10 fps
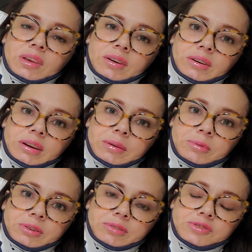I
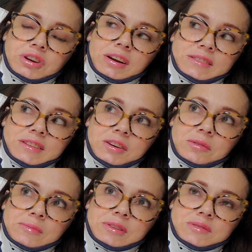will try to
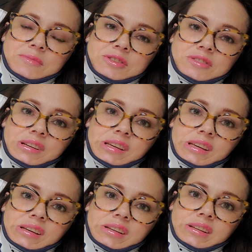document as much as I
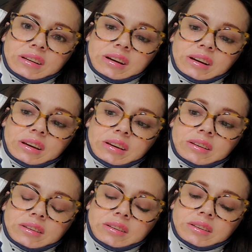can. I
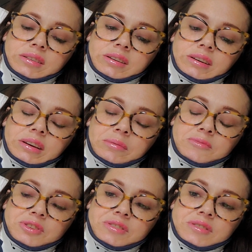
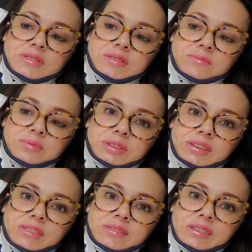am just
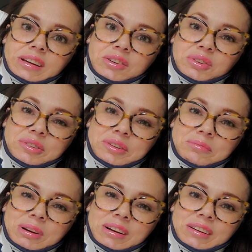really like
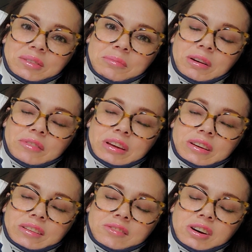hurting right now. I'm
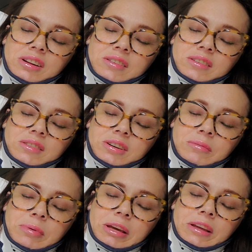having a lot a lot
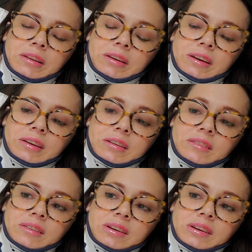of pain, and